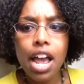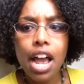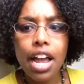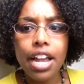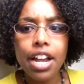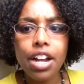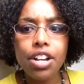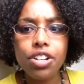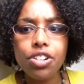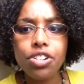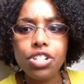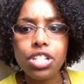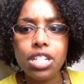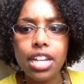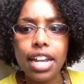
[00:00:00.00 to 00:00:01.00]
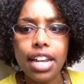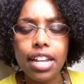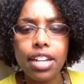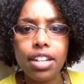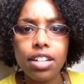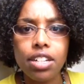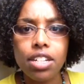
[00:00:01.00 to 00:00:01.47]
I
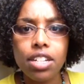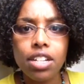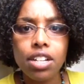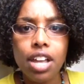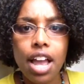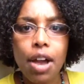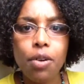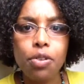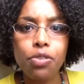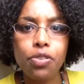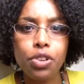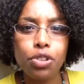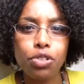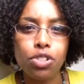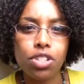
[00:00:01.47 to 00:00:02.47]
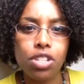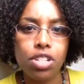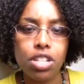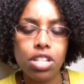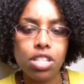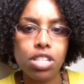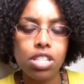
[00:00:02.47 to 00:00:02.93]
understand how it feels to
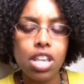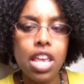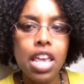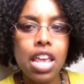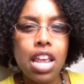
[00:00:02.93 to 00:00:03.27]
just